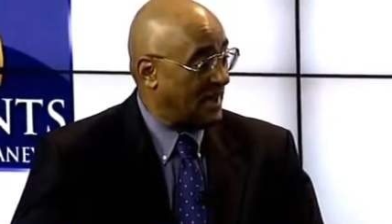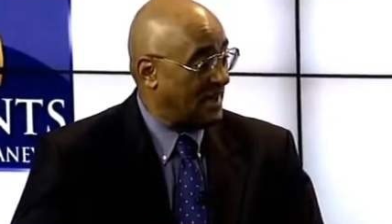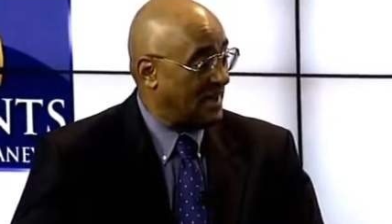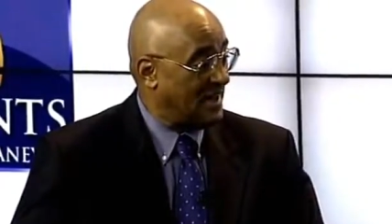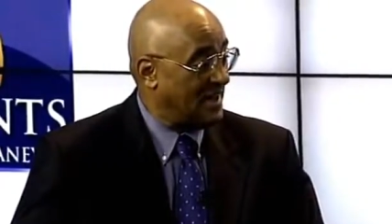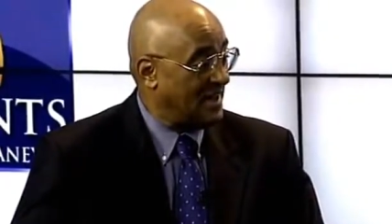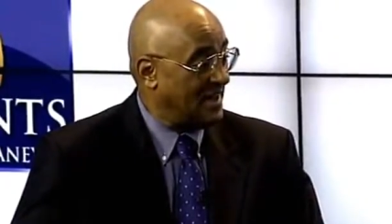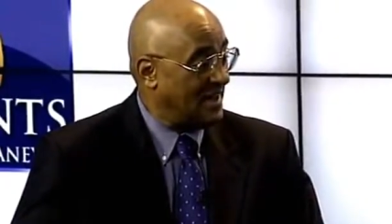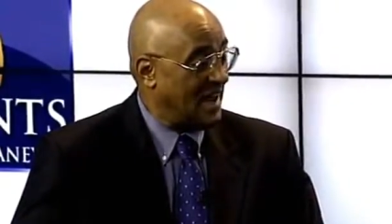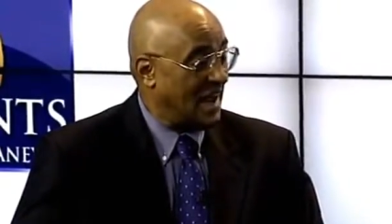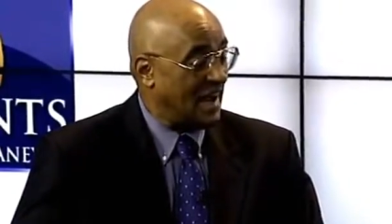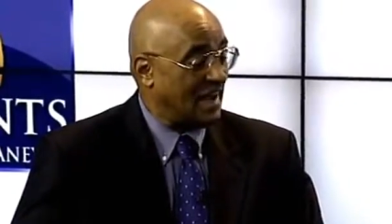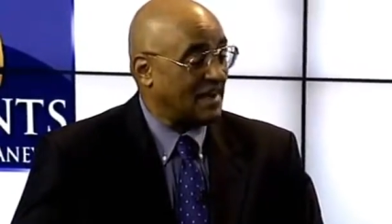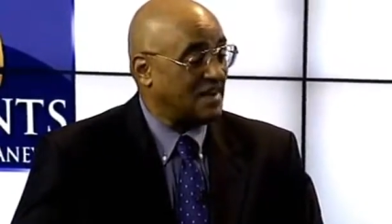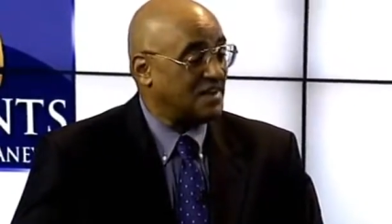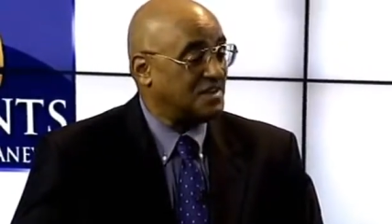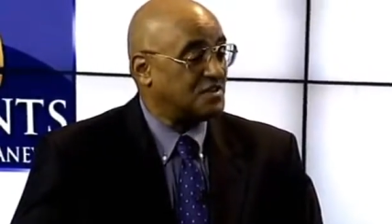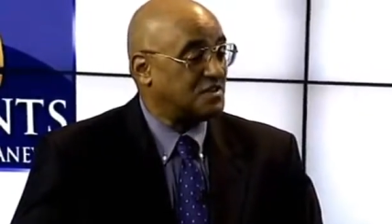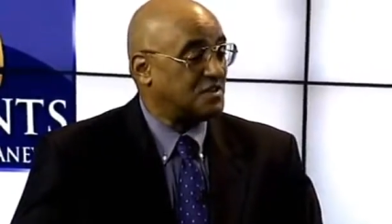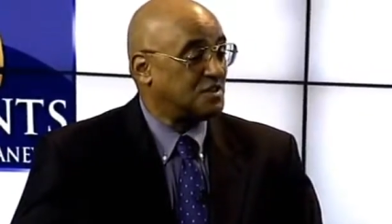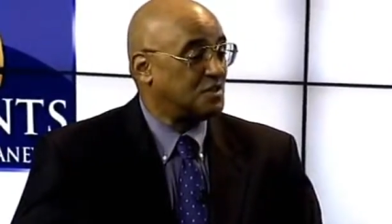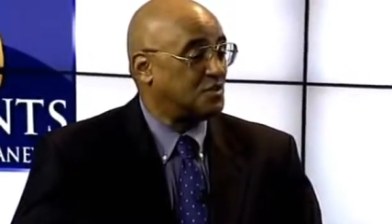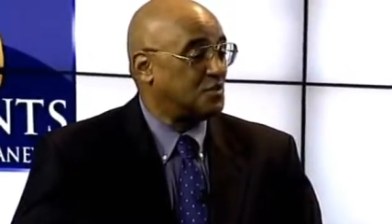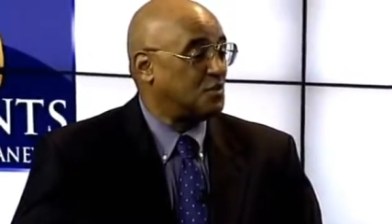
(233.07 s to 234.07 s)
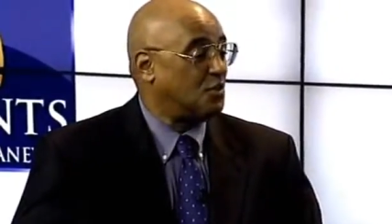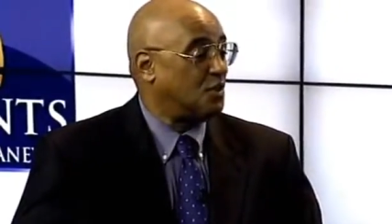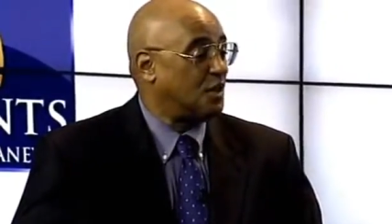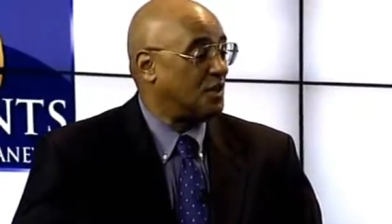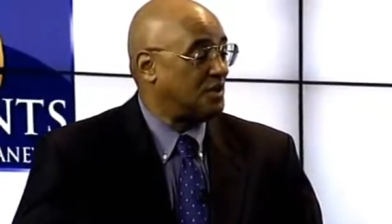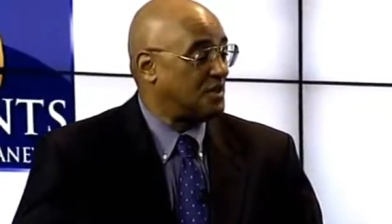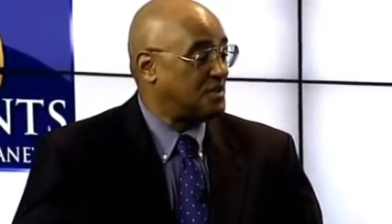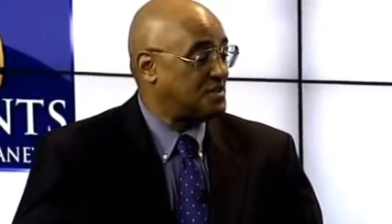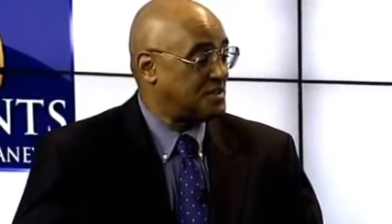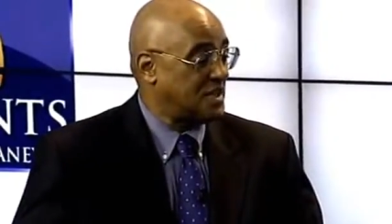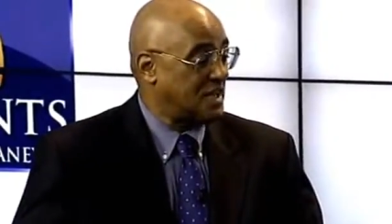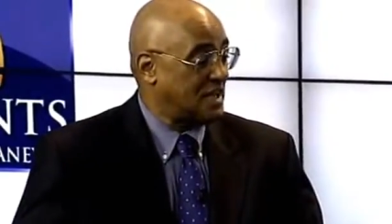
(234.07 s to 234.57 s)
Mm-hmm. I guess you
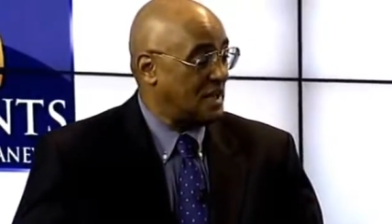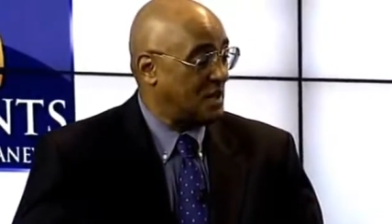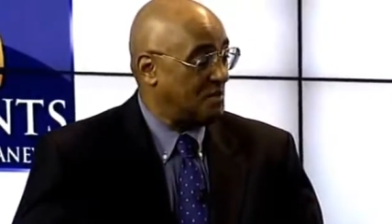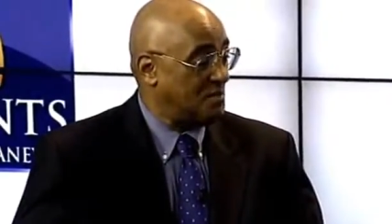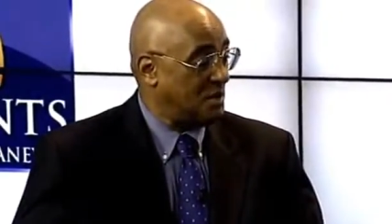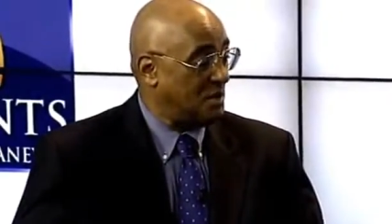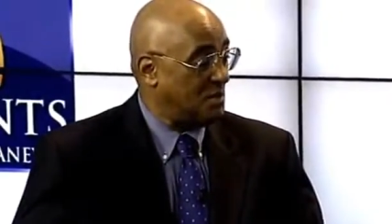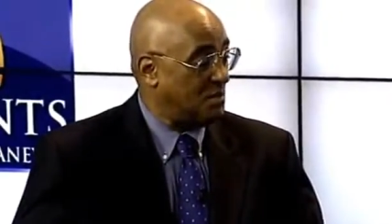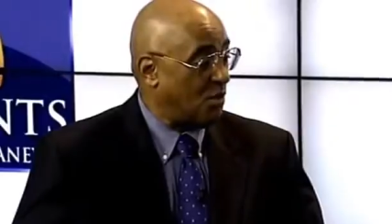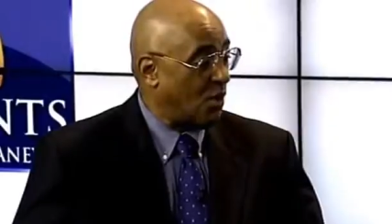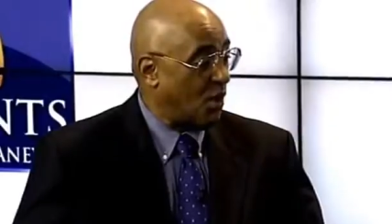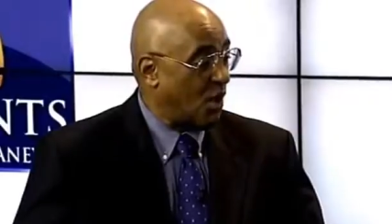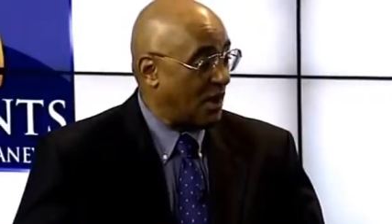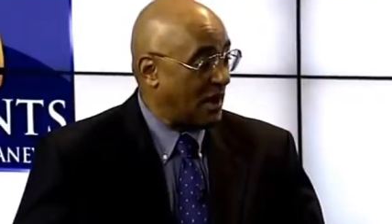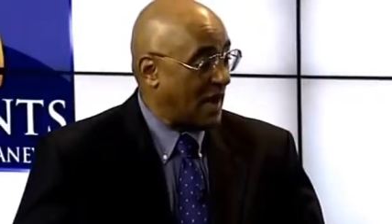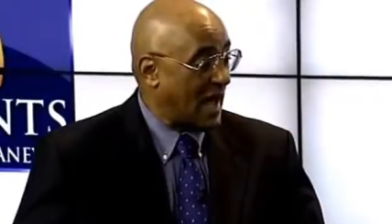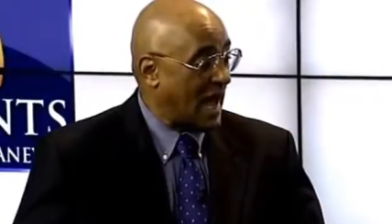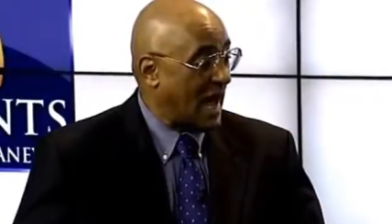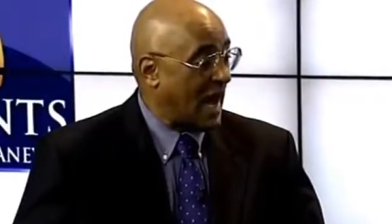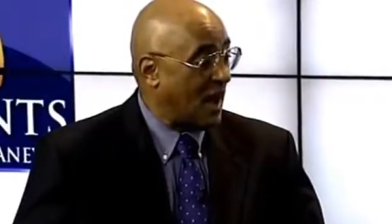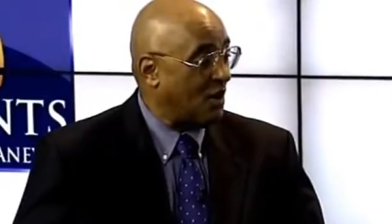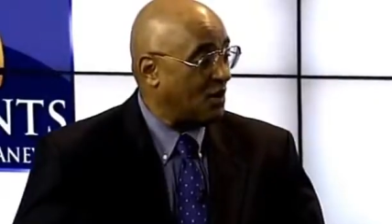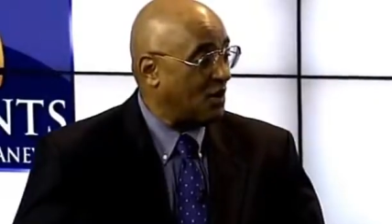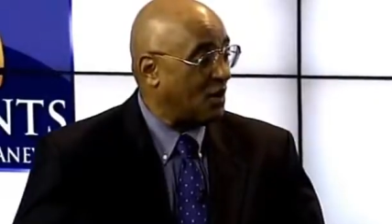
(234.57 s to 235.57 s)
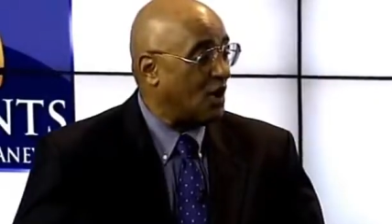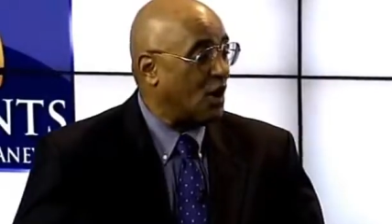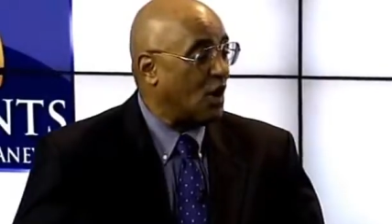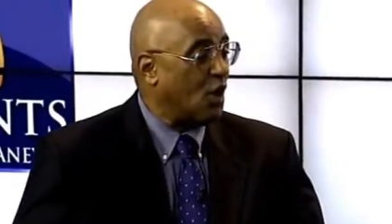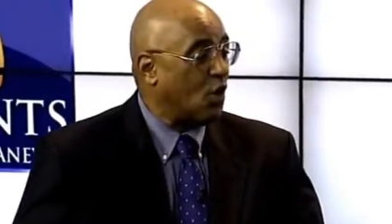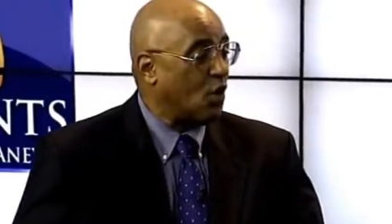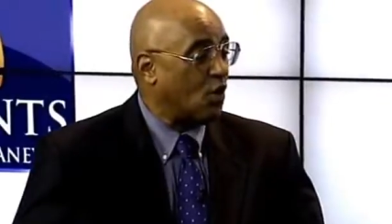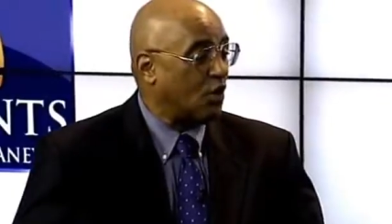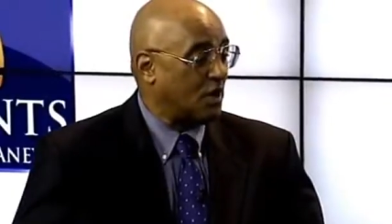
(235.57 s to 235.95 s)
want to say they've been bought out mm-hmm.